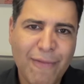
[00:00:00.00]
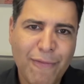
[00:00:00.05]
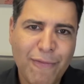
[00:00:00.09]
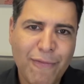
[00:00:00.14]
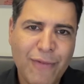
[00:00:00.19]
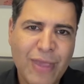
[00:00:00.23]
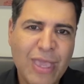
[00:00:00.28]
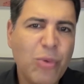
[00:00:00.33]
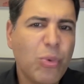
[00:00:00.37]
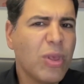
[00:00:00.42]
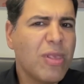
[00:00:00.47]

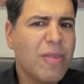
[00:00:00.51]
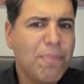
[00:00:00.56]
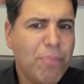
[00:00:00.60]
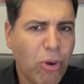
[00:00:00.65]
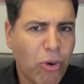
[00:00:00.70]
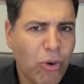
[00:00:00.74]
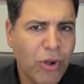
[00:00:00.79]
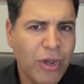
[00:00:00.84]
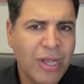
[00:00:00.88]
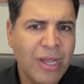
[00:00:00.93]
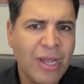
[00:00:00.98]
He was
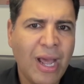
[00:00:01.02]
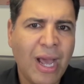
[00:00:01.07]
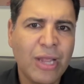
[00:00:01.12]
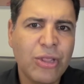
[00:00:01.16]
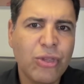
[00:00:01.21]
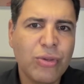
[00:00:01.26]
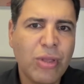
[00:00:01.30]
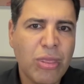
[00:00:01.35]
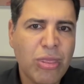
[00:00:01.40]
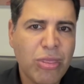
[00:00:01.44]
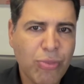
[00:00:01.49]
born
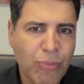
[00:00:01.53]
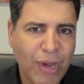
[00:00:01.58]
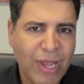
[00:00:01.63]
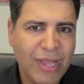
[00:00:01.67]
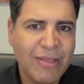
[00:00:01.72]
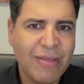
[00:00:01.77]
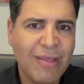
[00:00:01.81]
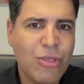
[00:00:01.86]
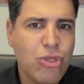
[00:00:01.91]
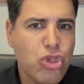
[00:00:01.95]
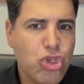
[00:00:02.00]
under the threat
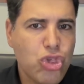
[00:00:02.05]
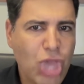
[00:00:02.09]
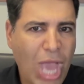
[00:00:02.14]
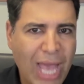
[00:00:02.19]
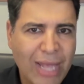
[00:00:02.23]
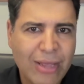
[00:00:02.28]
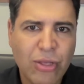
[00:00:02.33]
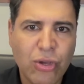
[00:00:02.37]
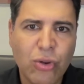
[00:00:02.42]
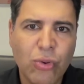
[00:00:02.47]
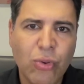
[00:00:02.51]
and
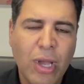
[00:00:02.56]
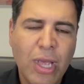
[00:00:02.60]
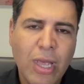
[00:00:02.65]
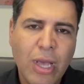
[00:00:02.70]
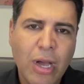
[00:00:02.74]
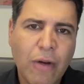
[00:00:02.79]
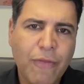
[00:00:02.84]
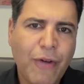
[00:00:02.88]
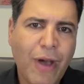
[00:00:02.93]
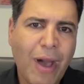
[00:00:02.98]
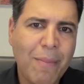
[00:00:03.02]
shadow
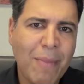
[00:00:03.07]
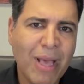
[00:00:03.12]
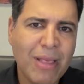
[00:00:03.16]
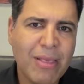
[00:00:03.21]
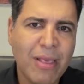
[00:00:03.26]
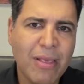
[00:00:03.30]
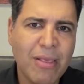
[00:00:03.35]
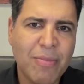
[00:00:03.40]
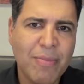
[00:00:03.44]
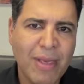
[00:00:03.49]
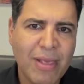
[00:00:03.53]
of
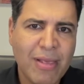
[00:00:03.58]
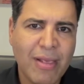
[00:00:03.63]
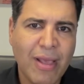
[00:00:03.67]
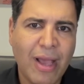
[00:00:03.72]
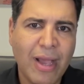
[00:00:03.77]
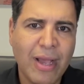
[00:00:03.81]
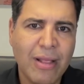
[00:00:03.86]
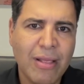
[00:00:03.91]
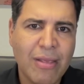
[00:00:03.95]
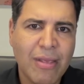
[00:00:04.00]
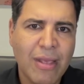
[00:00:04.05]
Hamas's
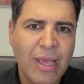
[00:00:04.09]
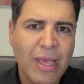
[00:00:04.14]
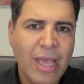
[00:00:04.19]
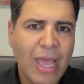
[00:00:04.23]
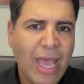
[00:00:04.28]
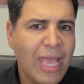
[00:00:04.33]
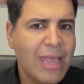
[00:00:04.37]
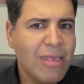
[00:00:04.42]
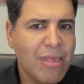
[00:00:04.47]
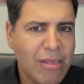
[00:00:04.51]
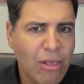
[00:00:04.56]
missiles,
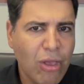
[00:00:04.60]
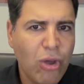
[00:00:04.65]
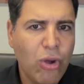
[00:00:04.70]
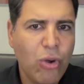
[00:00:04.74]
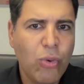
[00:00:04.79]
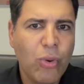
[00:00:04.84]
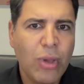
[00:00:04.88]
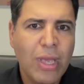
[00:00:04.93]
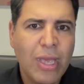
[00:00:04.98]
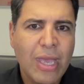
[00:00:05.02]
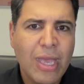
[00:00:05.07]
and
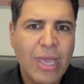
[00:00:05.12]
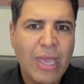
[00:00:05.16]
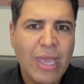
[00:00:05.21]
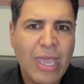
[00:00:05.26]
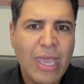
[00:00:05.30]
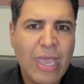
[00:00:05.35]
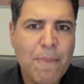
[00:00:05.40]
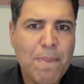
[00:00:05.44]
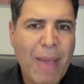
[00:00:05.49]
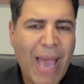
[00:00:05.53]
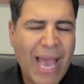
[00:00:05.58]
so
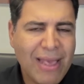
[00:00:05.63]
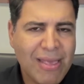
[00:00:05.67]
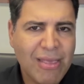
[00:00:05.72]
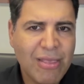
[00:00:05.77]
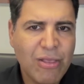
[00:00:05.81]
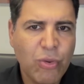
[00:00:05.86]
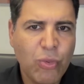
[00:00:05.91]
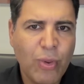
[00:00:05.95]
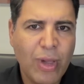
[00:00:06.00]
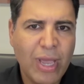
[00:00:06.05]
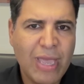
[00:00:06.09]
he passed
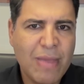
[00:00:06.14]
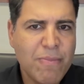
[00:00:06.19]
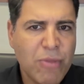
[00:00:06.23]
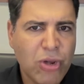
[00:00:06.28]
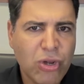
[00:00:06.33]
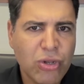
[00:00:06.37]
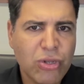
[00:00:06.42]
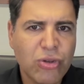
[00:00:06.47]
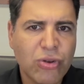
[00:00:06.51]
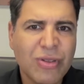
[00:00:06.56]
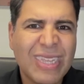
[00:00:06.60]
away,
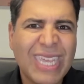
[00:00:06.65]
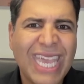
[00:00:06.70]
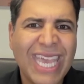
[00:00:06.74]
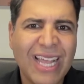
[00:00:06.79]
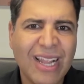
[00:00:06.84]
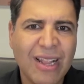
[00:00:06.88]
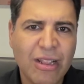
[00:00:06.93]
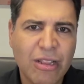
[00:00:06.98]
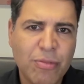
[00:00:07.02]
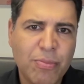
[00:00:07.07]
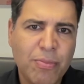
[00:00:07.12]
murdered,
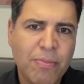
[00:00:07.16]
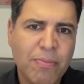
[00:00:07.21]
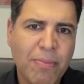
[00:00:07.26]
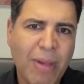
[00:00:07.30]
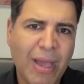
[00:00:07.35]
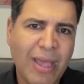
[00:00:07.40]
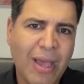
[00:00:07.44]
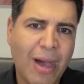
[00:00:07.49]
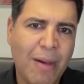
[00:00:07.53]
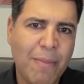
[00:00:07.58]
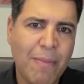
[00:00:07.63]
killed
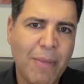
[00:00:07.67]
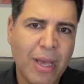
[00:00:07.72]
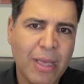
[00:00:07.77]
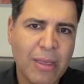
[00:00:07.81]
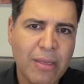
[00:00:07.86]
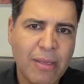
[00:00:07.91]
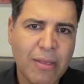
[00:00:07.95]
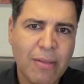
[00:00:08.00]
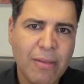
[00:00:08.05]
by Hamas.